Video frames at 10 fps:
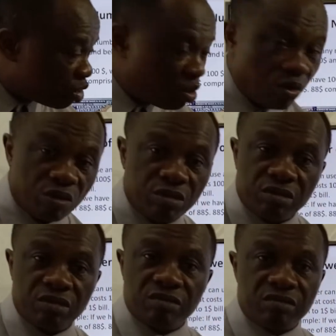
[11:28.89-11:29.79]
2,
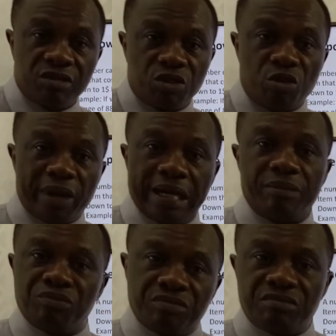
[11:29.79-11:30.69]
you
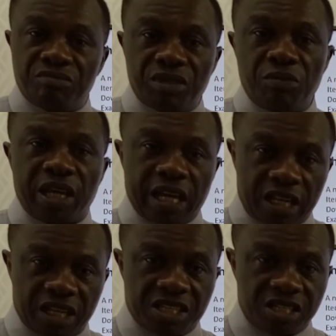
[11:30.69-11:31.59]
buy maybe
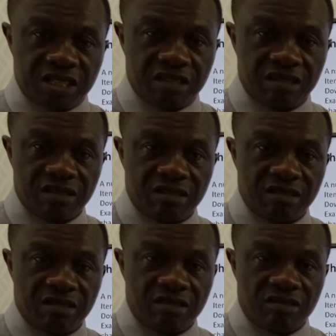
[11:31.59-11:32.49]
candies.
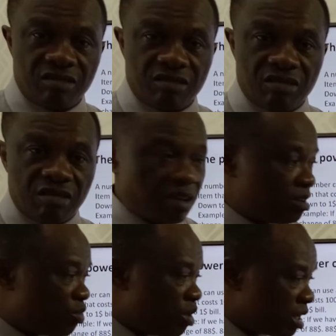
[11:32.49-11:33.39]

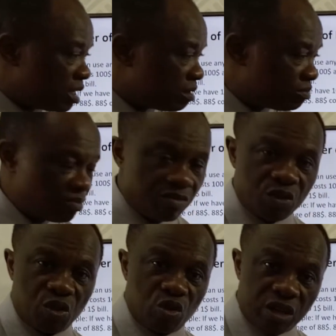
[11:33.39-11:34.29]
And 1,
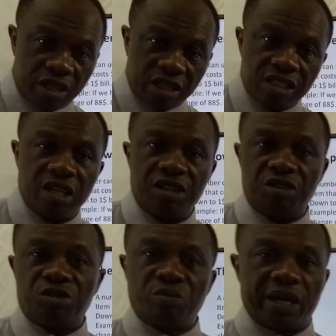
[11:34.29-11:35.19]
you can assign
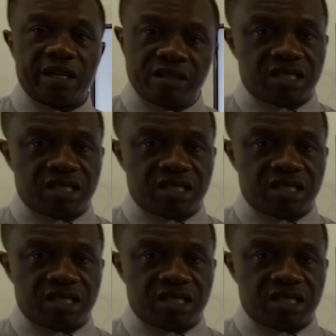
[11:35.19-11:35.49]
it to buy